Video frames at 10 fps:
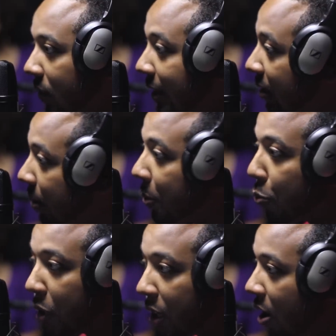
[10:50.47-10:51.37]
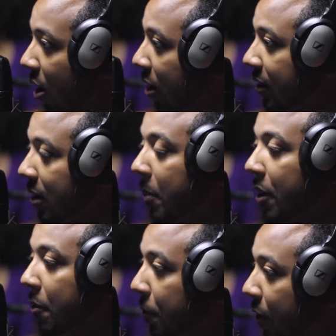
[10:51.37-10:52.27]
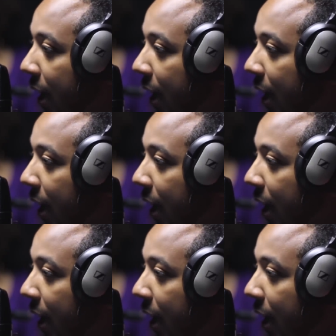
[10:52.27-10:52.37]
It's going to be really hard, and it's going to make you feel